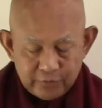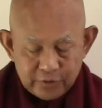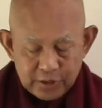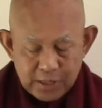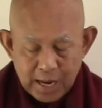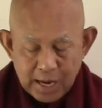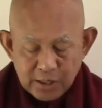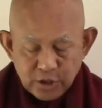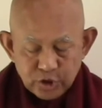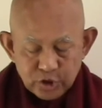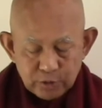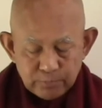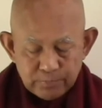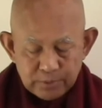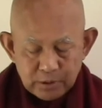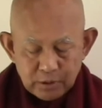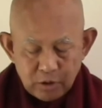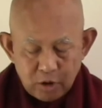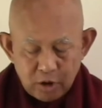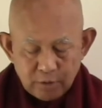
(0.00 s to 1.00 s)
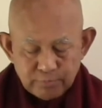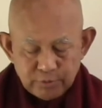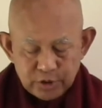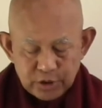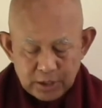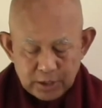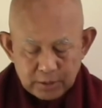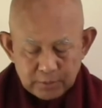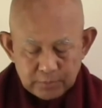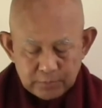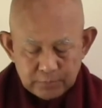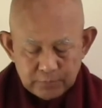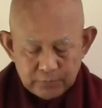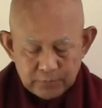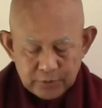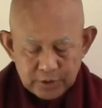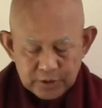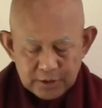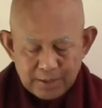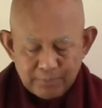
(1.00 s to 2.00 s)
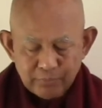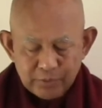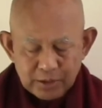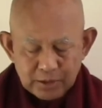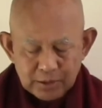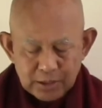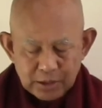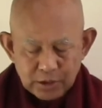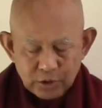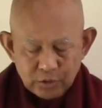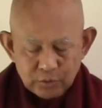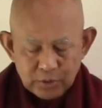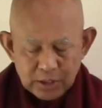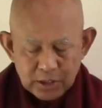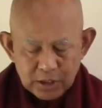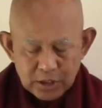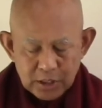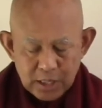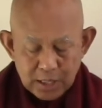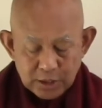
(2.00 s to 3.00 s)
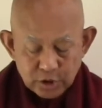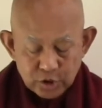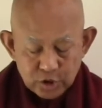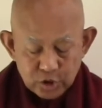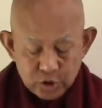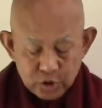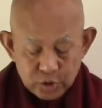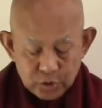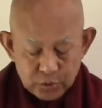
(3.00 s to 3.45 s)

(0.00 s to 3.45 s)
tangible object, something that you can touch.